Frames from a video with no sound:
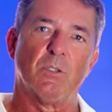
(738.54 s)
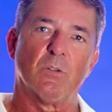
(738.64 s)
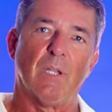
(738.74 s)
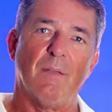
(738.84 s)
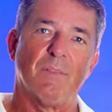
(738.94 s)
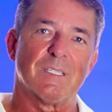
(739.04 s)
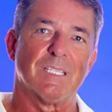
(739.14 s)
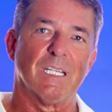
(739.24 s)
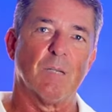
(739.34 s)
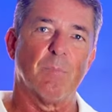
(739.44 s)
your life that's
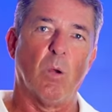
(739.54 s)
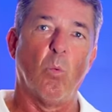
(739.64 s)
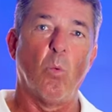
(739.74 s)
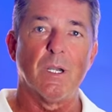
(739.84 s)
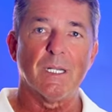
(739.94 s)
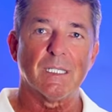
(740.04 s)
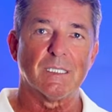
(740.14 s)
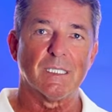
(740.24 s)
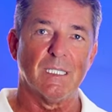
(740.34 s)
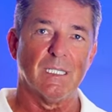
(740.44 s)
thinking about wanting
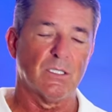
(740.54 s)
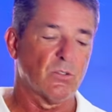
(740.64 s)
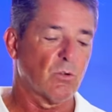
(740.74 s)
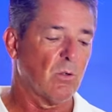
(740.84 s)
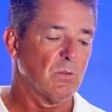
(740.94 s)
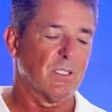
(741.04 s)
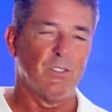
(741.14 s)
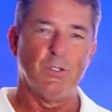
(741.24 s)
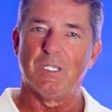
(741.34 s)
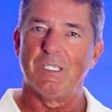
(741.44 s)
to get into drones,
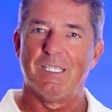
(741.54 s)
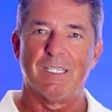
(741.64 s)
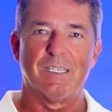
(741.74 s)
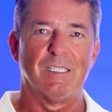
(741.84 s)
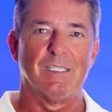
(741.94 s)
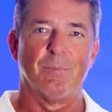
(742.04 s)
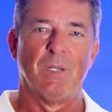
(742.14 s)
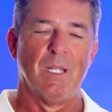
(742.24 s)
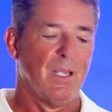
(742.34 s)
then you can get them